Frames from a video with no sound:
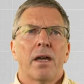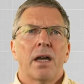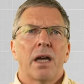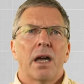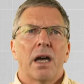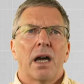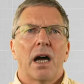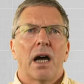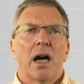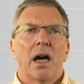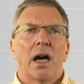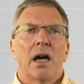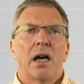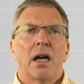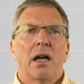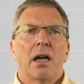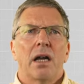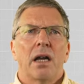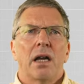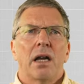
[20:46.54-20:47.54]

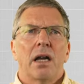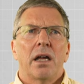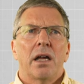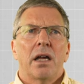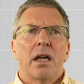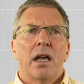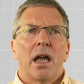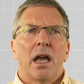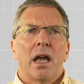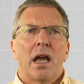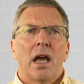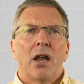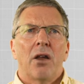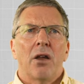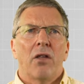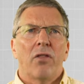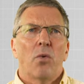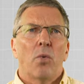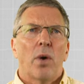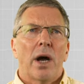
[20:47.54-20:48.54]

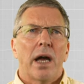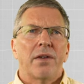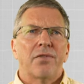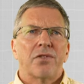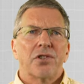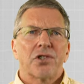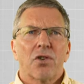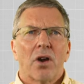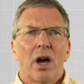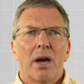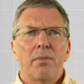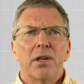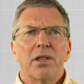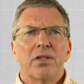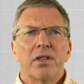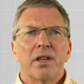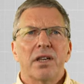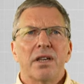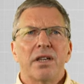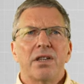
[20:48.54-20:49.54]
Another way of describing
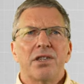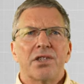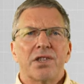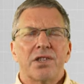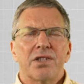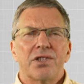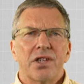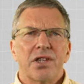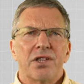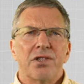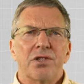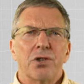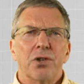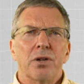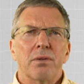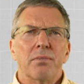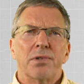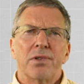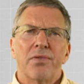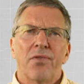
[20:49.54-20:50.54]
these is in
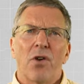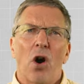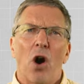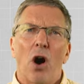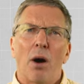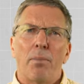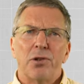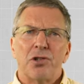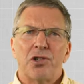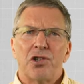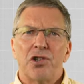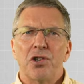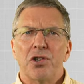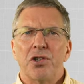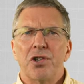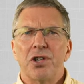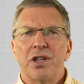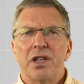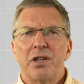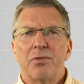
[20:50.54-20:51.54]
terms of
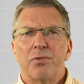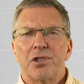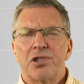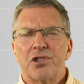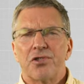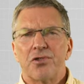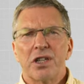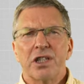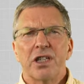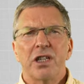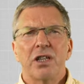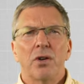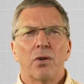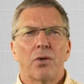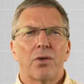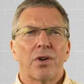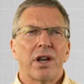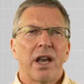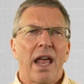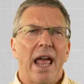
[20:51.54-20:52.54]
opportunity restricting
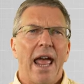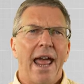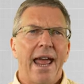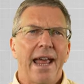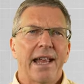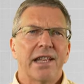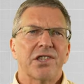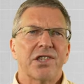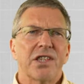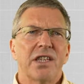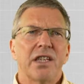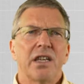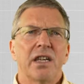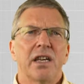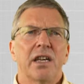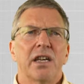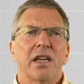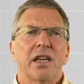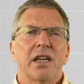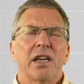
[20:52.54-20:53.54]
or
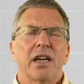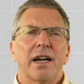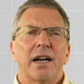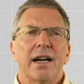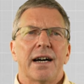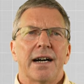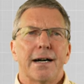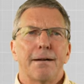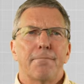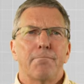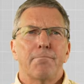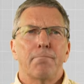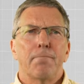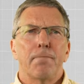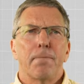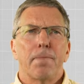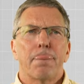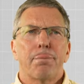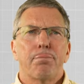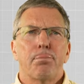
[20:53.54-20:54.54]
enhancing.
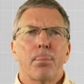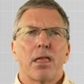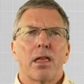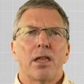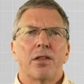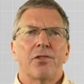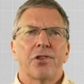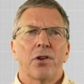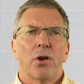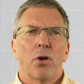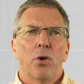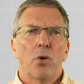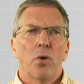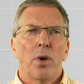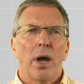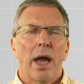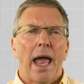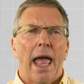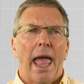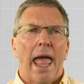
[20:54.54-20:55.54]

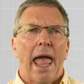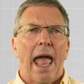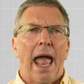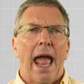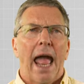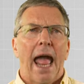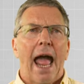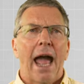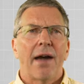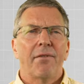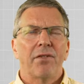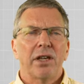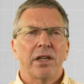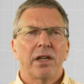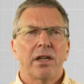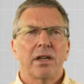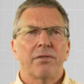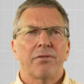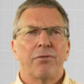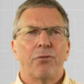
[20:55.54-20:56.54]
So
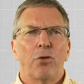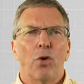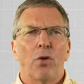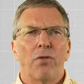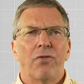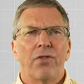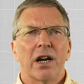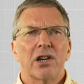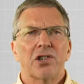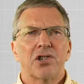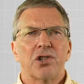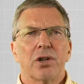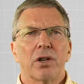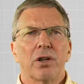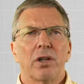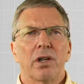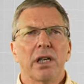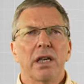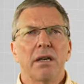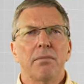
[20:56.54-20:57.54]
having four functional
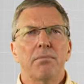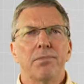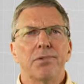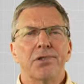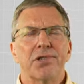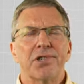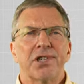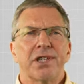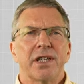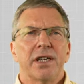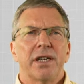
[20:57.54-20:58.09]
limbs